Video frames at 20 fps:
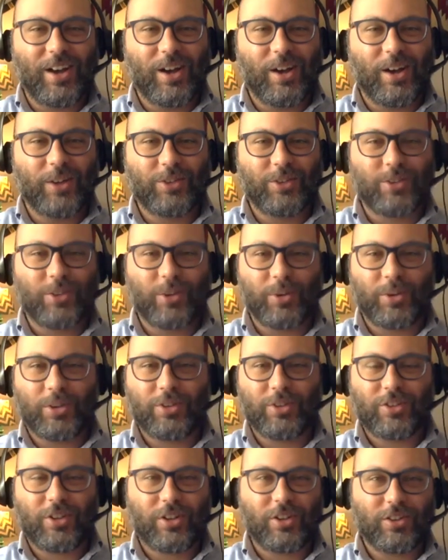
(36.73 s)
So I want to
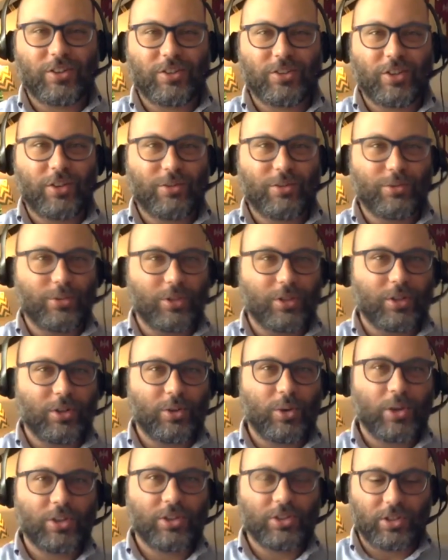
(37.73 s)
start us off with a
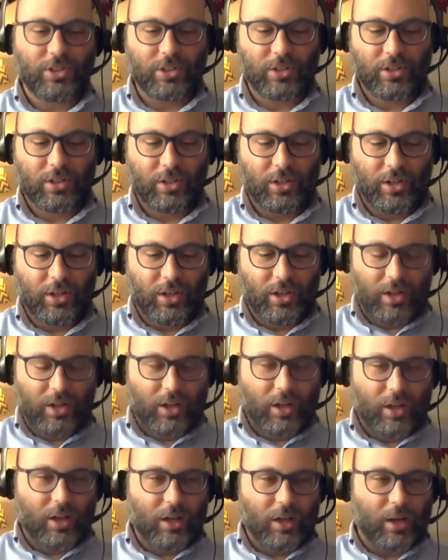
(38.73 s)
question,
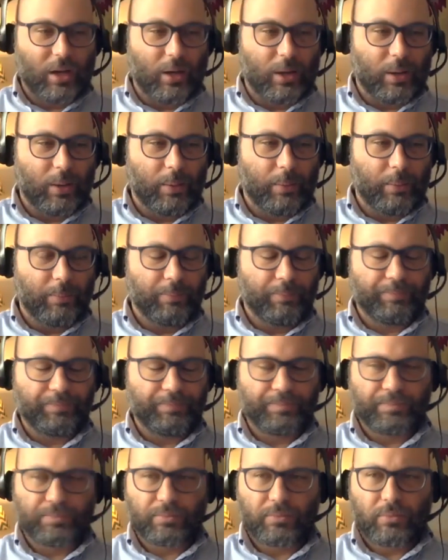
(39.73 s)
um,
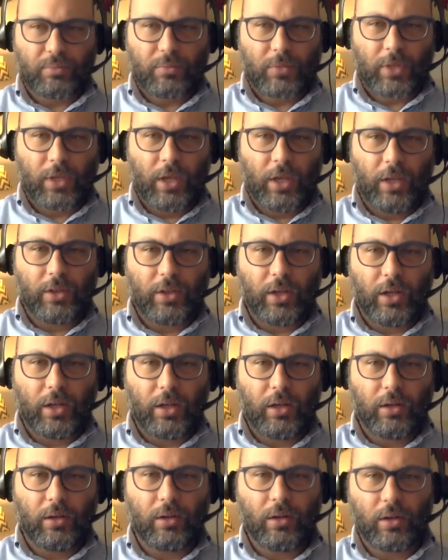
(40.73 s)
and
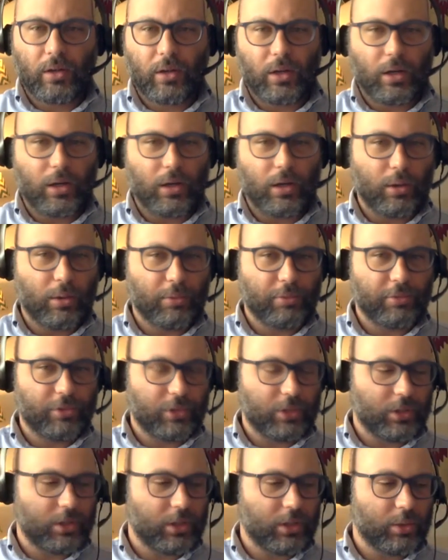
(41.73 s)
then
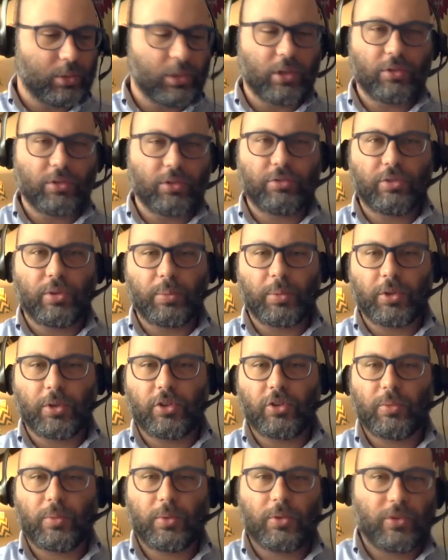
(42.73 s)
hopefully that will give the
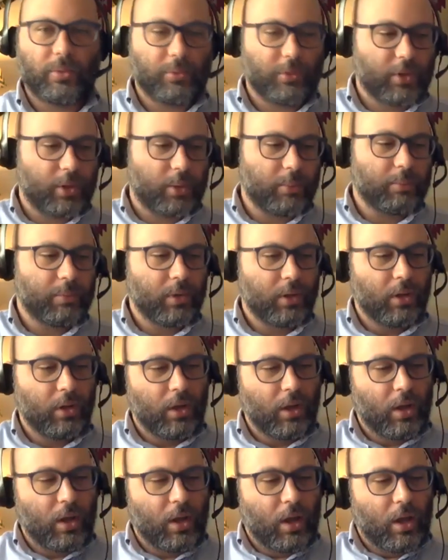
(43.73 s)
participants some time.
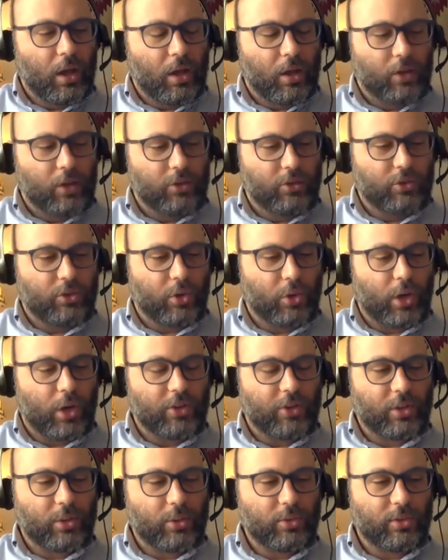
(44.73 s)
So
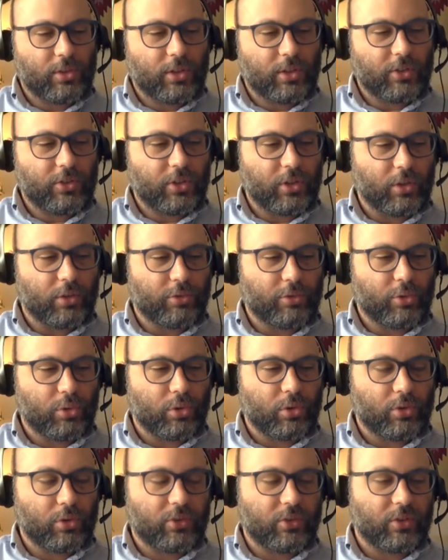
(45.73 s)
as I was listening, of
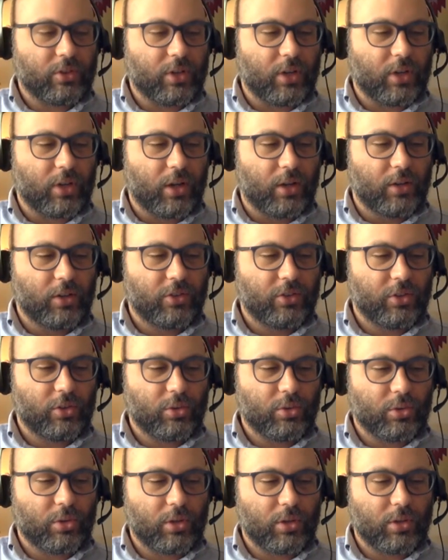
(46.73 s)
course, does the
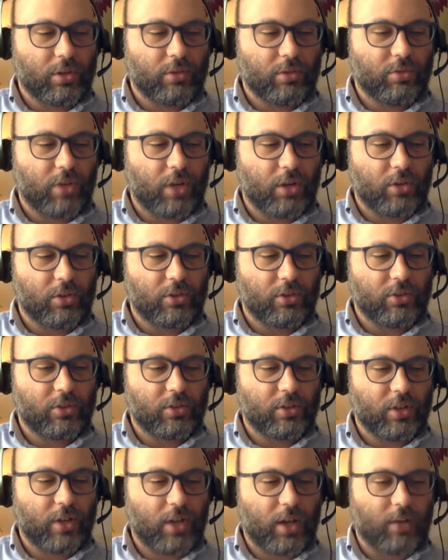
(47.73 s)
coronavirus
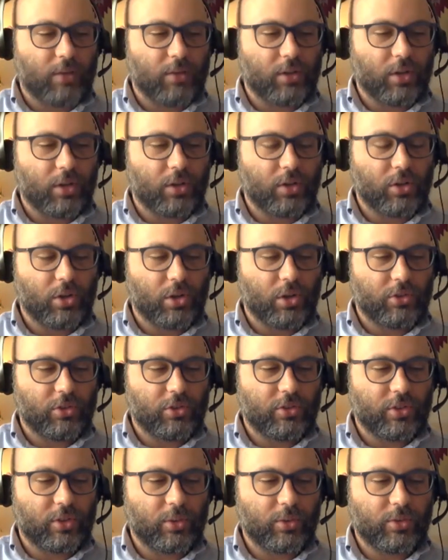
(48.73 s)
have an
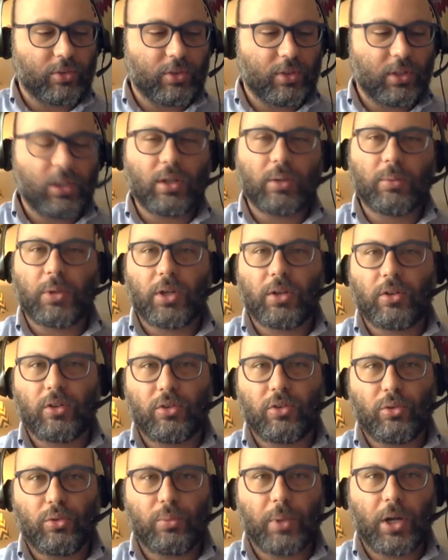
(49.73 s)
unconscious? I was thinking about the
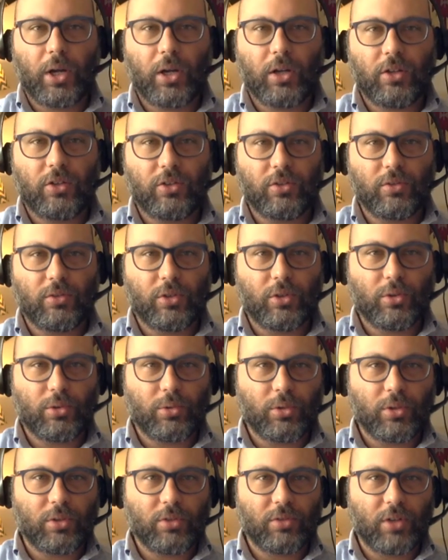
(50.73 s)
two bodies of the
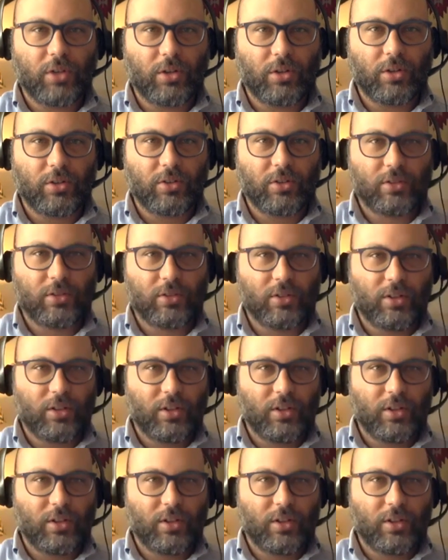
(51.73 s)
coronavirus,